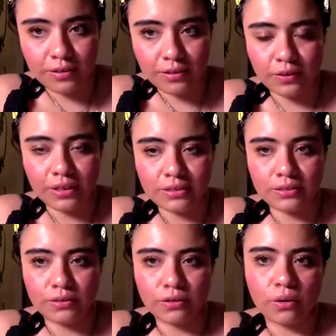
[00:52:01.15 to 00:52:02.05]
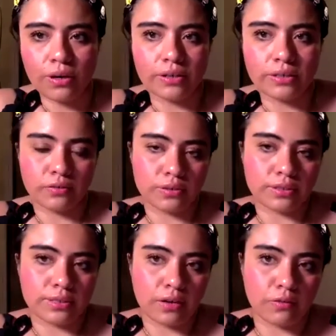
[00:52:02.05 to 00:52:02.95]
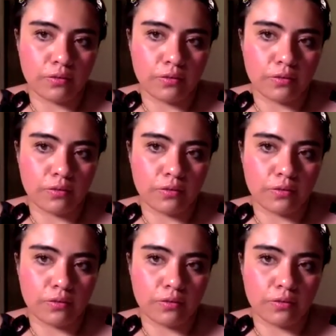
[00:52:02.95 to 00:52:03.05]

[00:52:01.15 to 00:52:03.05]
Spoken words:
You know, that's going to require a different set of